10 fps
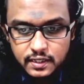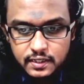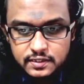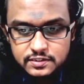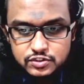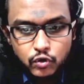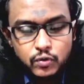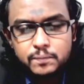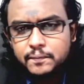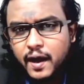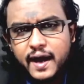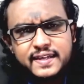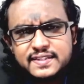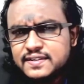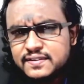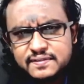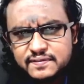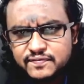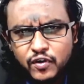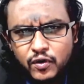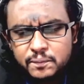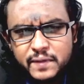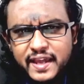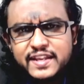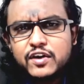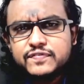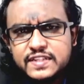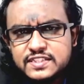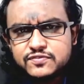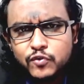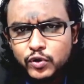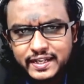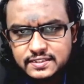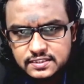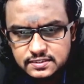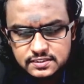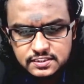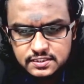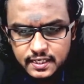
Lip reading: So either for any of these four reasons,